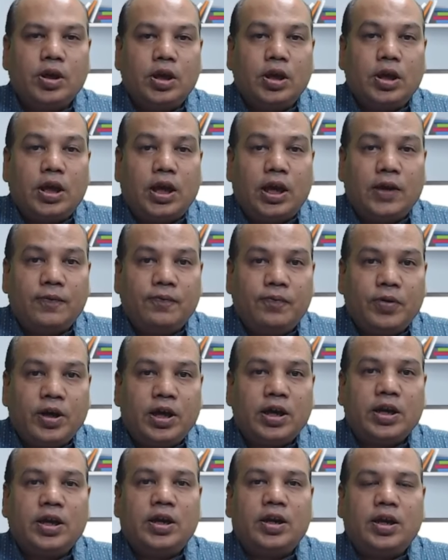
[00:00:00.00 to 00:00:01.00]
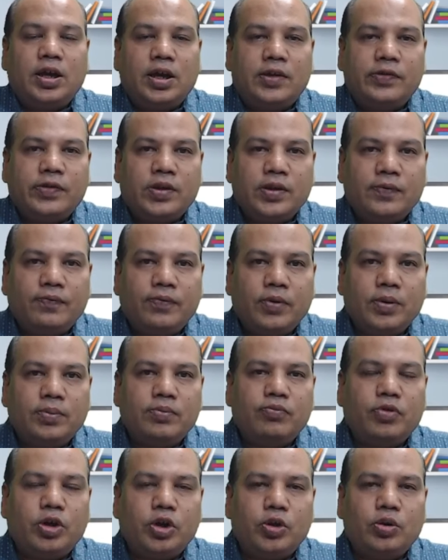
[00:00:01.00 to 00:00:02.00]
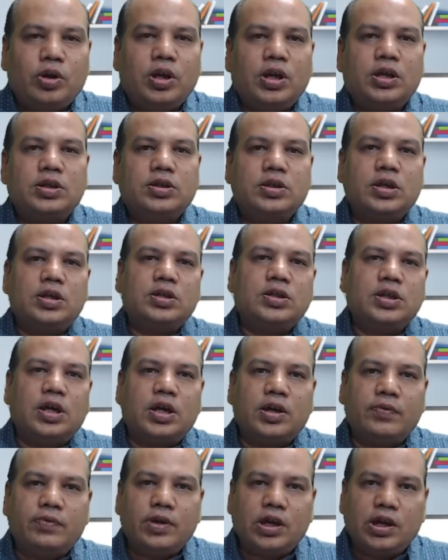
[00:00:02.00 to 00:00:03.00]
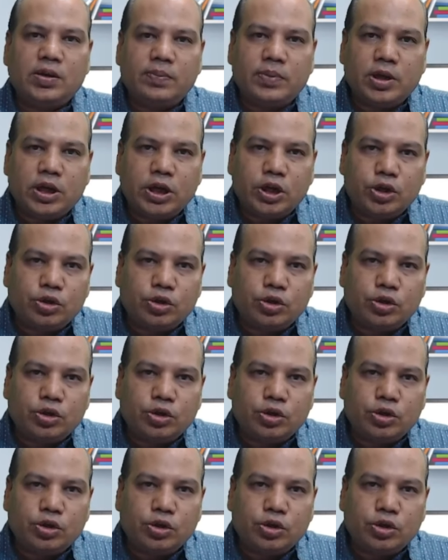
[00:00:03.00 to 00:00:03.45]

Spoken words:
FR and SFM video lectures are available in